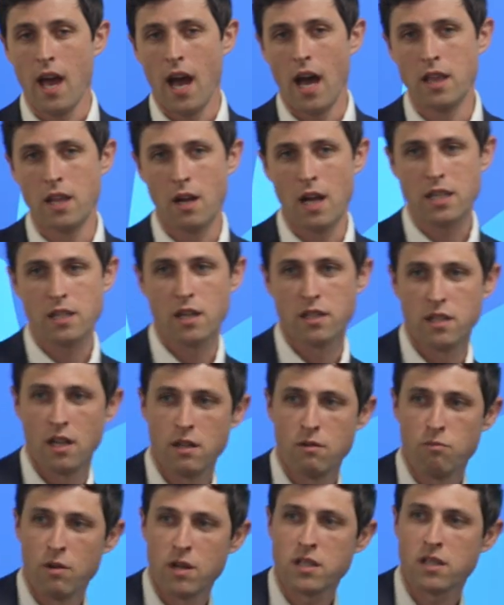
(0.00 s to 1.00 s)
And that's because the
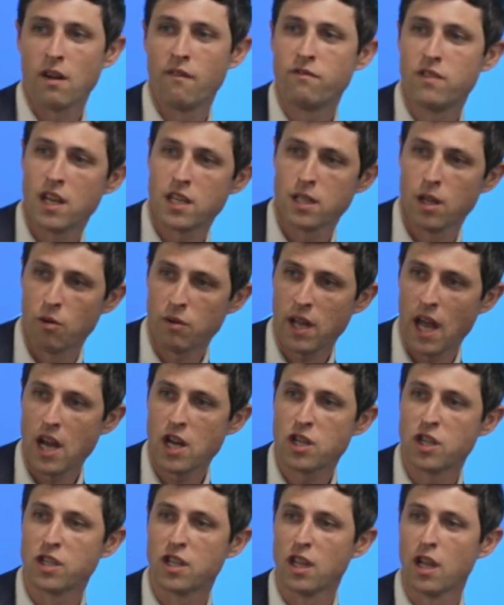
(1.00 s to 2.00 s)
risk of
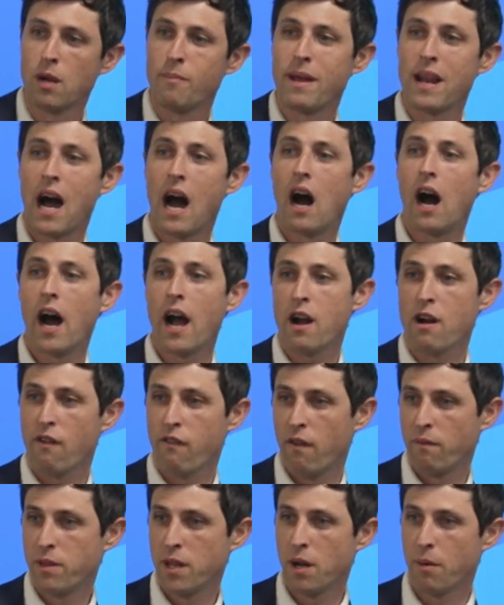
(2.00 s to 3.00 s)
dislocation is a little bit higher
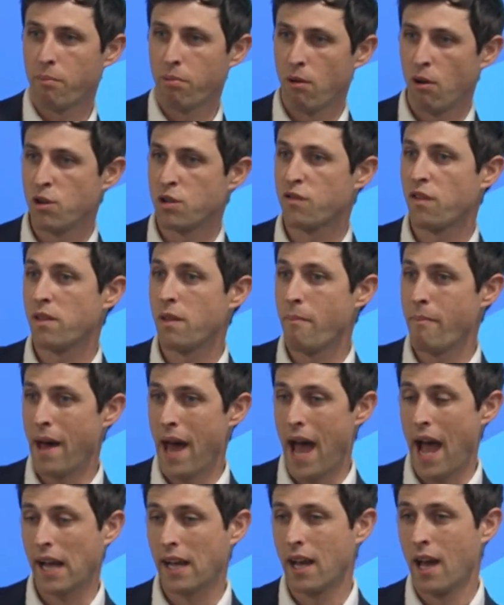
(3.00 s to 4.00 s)
from the approach from the
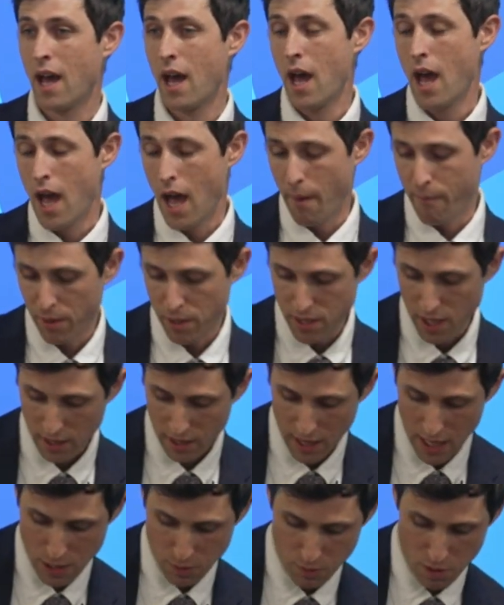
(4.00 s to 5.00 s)
back. And
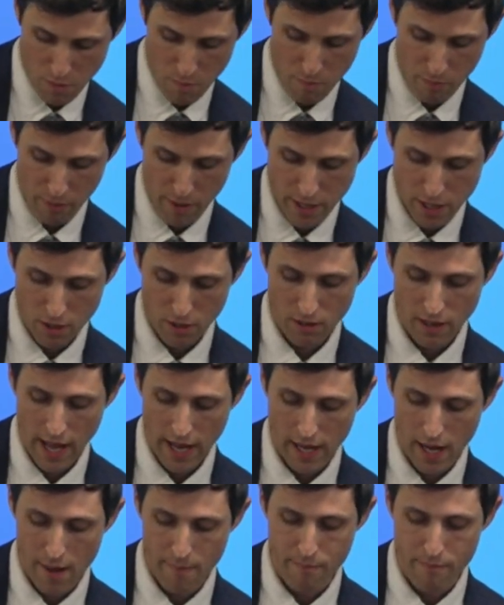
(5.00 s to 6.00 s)
particularly that's when you bring your
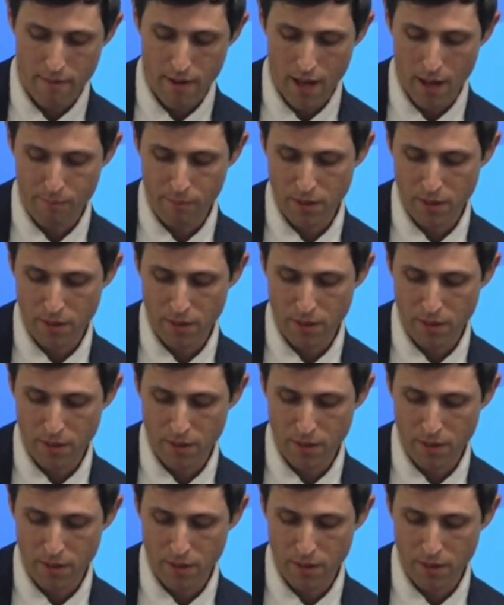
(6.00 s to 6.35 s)
leg up, and